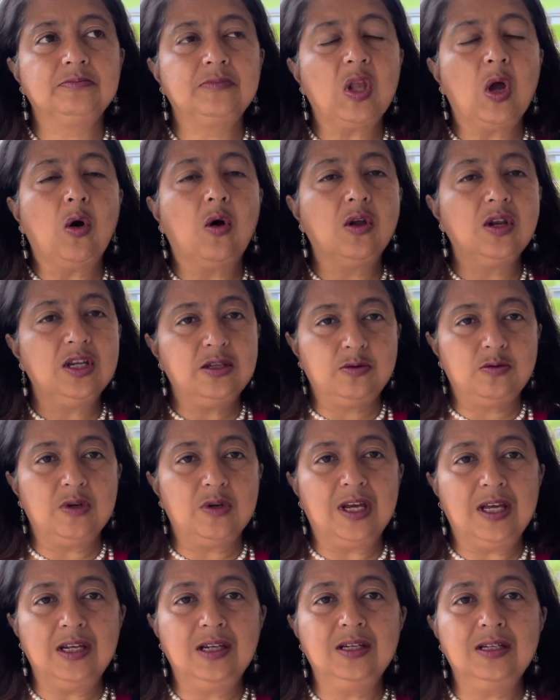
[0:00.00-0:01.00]
all is
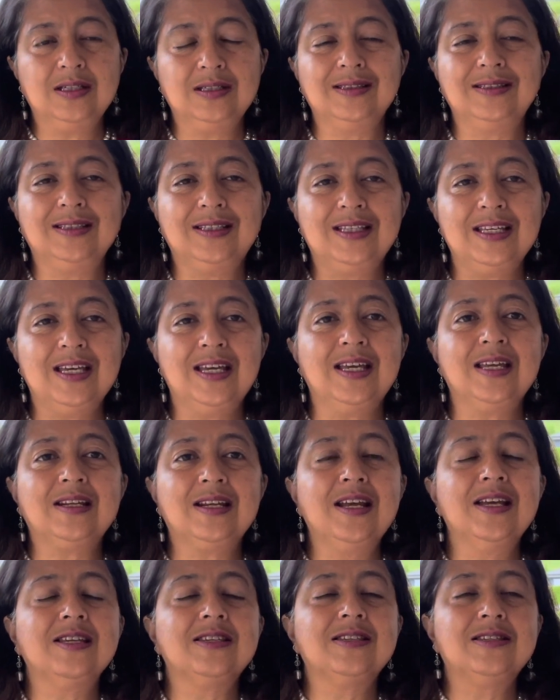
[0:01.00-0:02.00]
well, that
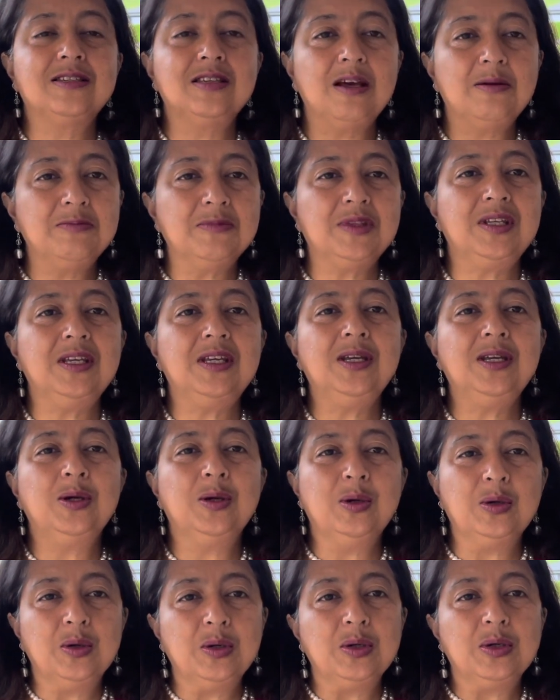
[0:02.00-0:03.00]
something
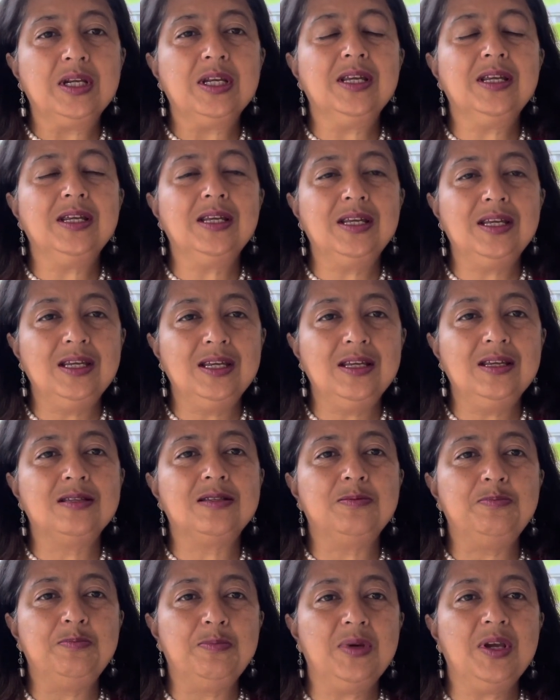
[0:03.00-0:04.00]
good
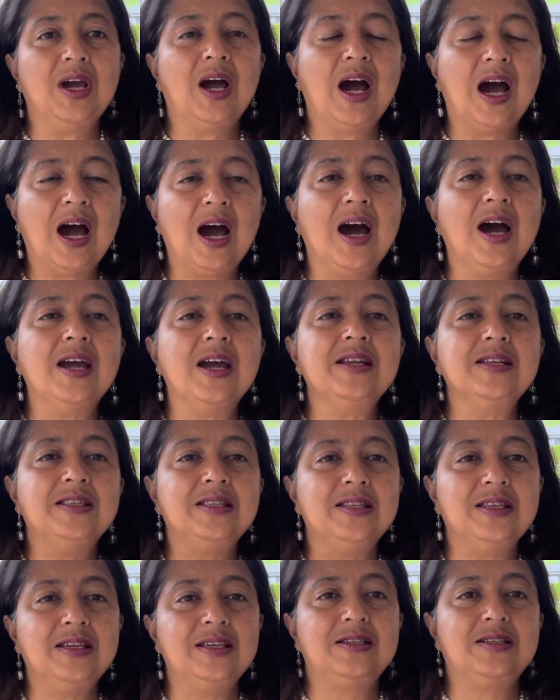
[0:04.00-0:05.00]
is behind
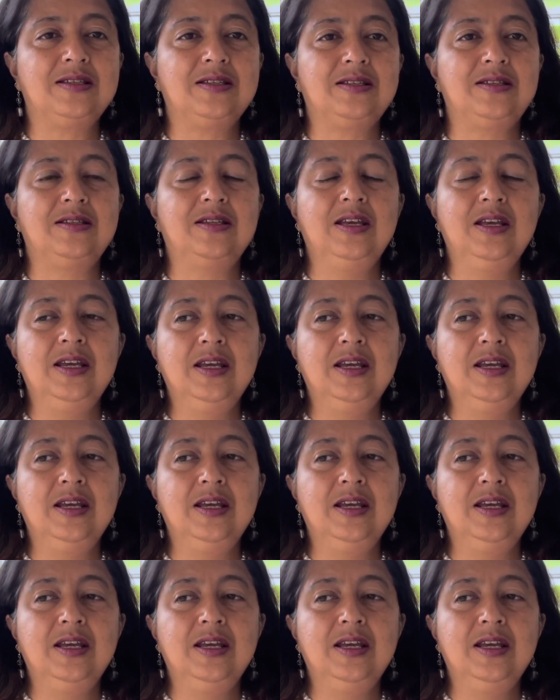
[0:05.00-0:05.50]
this